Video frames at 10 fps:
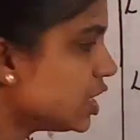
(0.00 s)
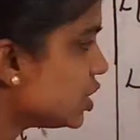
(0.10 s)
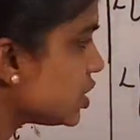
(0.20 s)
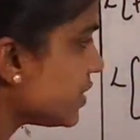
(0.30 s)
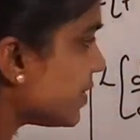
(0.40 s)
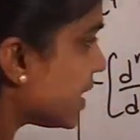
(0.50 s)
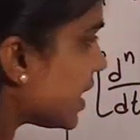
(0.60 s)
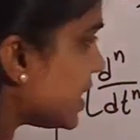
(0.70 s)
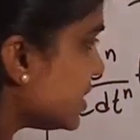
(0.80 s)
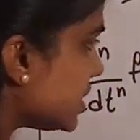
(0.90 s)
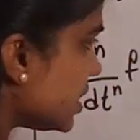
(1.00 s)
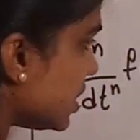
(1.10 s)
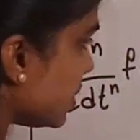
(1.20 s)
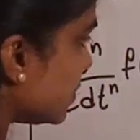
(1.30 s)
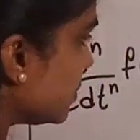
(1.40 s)
So if I
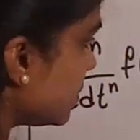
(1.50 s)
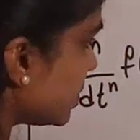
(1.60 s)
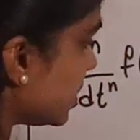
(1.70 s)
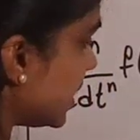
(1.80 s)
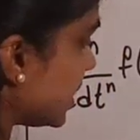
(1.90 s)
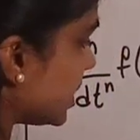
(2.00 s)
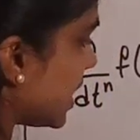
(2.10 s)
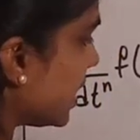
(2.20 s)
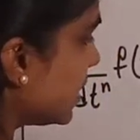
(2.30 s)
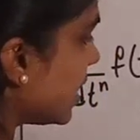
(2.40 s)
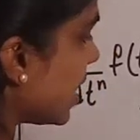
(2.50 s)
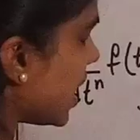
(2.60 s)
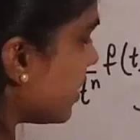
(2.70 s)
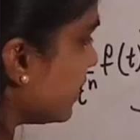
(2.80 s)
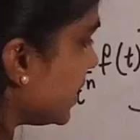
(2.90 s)
continue like that,
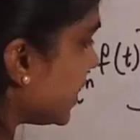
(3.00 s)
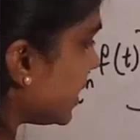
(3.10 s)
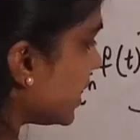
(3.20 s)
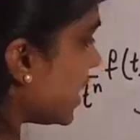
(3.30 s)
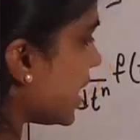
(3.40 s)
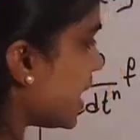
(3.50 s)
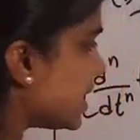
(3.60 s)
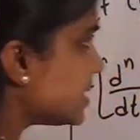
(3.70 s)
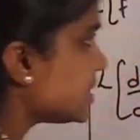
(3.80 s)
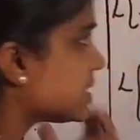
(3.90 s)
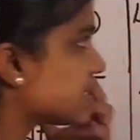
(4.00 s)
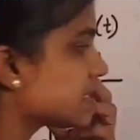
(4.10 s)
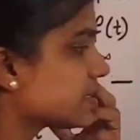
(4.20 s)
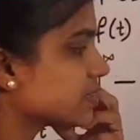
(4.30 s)
I will get s